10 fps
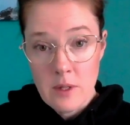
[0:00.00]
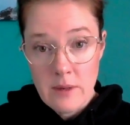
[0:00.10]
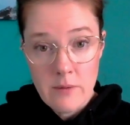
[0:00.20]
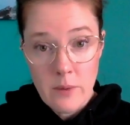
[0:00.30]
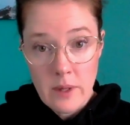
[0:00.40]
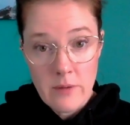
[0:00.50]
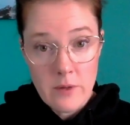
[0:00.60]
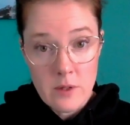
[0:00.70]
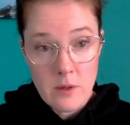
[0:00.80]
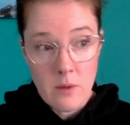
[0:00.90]
lived with
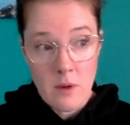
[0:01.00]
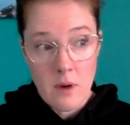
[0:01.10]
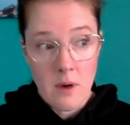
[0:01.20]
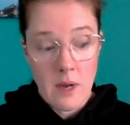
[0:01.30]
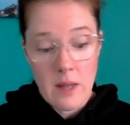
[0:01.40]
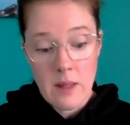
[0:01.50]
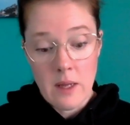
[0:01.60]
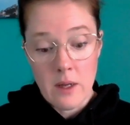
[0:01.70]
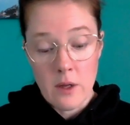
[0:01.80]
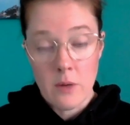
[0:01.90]
for so long, and
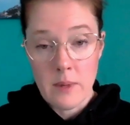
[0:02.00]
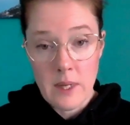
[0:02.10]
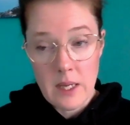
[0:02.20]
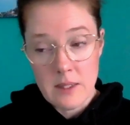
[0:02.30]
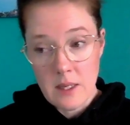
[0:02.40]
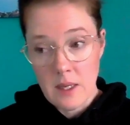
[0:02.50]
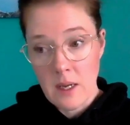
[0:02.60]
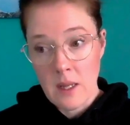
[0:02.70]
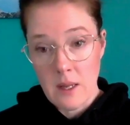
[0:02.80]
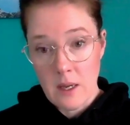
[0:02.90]
then a human gets it,
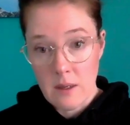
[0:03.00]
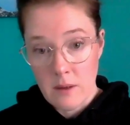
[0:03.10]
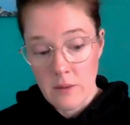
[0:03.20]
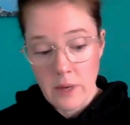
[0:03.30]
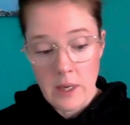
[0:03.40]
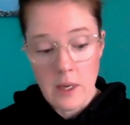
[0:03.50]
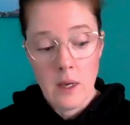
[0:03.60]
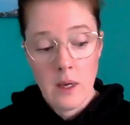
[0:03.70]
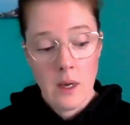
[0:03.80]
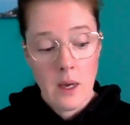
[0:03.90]
and then you're right.
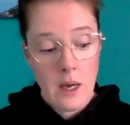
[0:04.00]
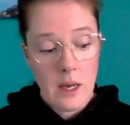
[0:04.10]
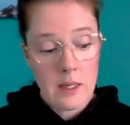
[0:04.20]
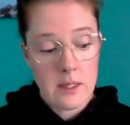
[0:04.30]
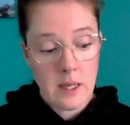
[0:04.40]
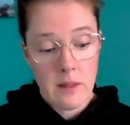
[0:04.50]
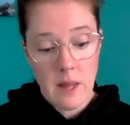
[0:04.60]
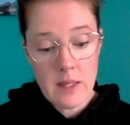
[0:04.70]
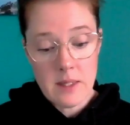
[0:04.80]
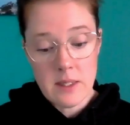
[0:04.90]
And he's like,
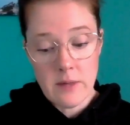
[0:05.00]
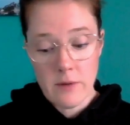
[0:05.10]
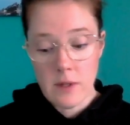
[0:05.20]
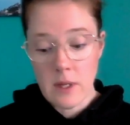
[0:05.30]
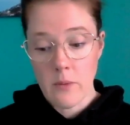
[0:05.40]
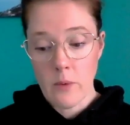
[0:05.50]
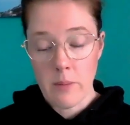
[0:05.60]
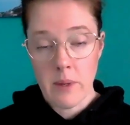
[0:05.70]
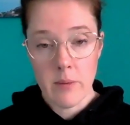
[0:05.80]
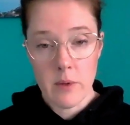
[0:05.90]
that's different than what
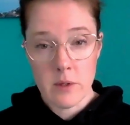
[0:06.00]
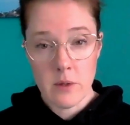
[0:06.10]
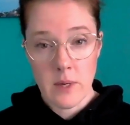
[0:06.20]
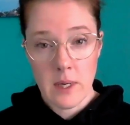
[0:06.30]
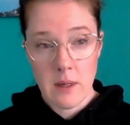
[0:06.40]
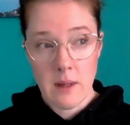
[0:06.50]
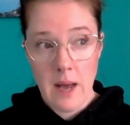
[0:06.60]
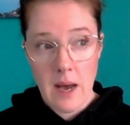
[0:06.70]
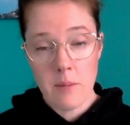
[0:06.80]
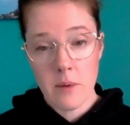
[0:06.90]
people are doing in the
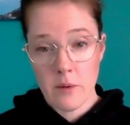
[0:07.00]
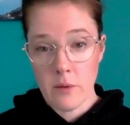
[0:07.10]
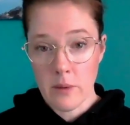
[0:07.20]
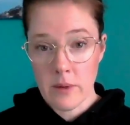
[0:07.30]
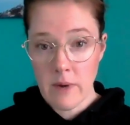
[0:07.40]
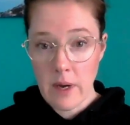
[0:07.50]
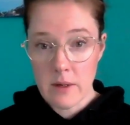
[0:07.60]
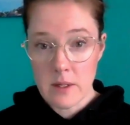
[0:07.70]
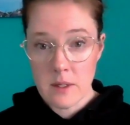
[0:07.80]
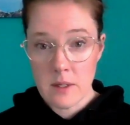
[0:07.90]
lab, growing
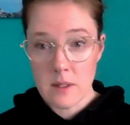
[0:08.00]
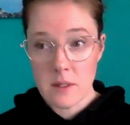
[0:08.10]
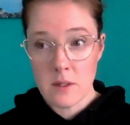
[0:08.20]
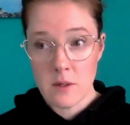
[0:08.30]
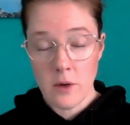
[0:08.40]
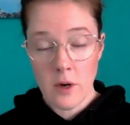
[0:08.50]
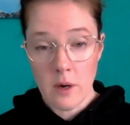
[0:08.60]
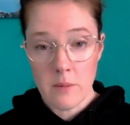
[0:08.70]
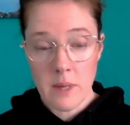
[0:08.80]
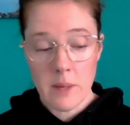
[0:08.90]
viruses to
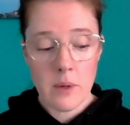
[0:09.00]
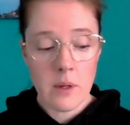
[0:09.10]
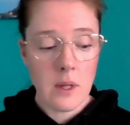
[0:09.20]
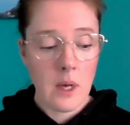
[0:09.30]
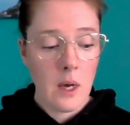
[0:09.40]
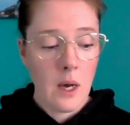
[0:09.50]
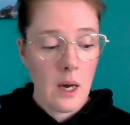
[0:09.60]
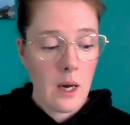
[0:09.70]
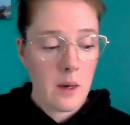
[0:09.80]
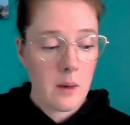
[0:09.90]
harm people.
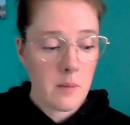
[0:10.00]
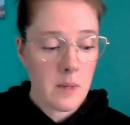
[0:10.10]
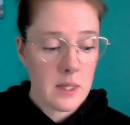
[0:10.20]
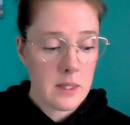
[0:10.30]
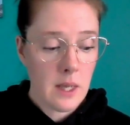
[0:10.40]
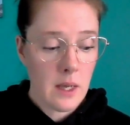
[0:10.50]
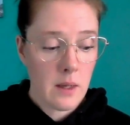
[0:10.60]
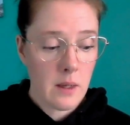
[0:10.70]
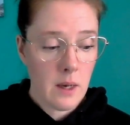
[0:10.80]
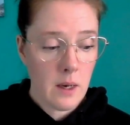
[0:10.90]
He's saying